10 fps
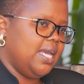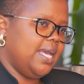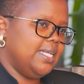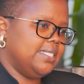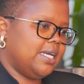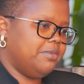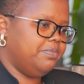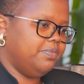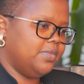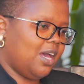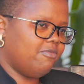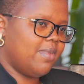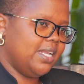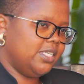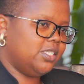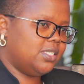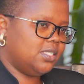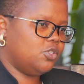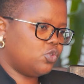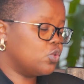and I've
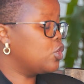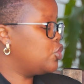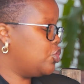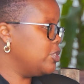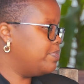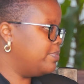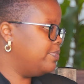managed to not trip